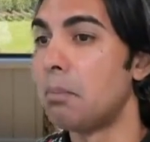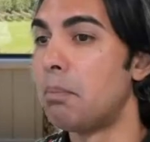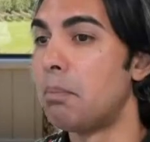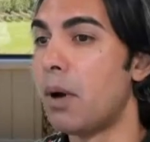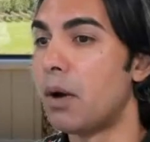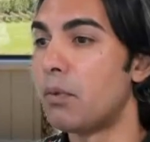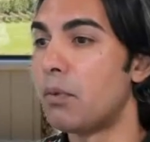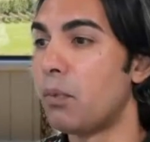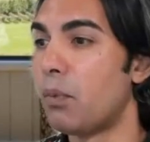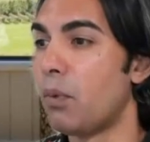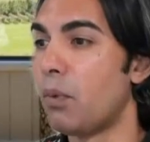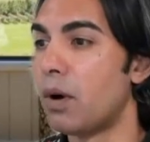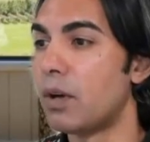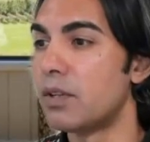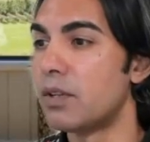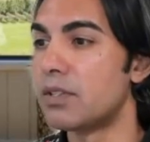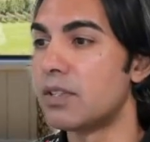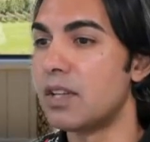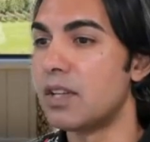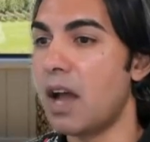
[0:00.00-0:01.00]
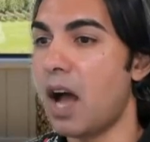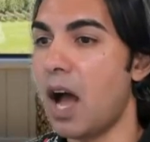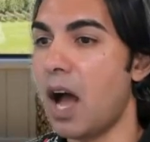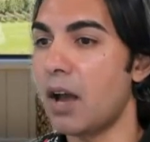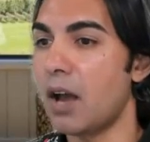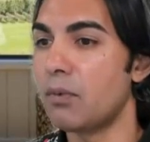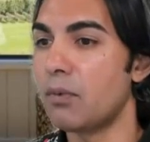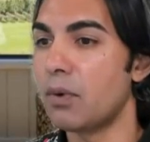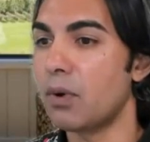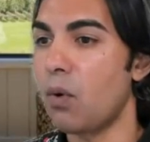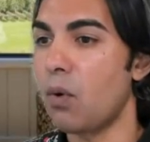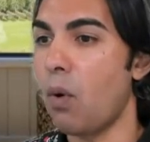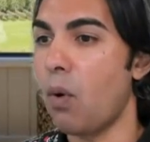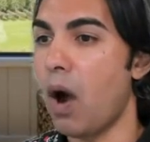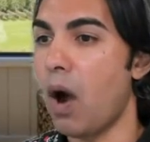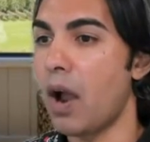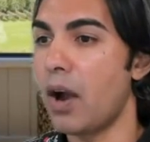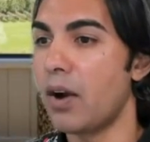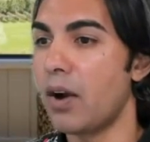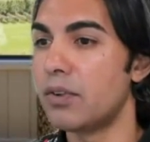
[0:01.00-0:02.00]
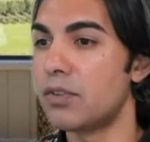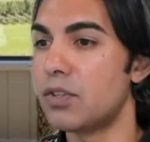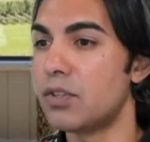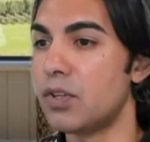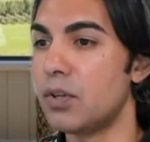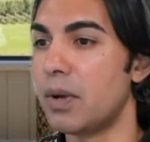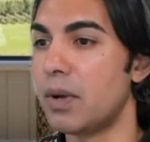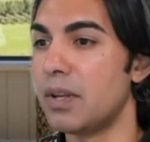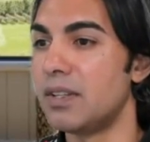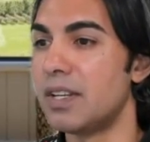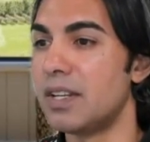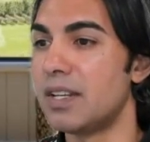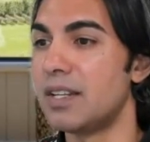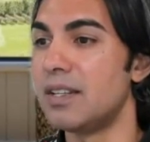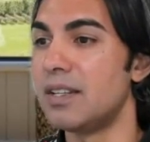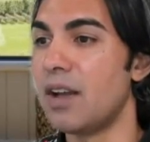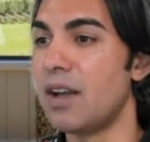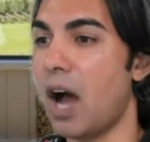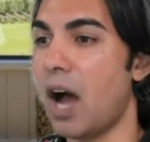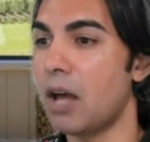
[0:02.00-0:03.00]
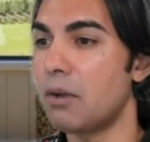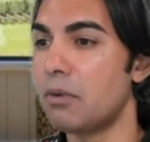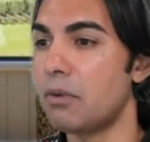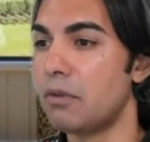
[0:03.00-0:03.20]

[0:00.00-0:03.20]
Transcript: but was not required to and did not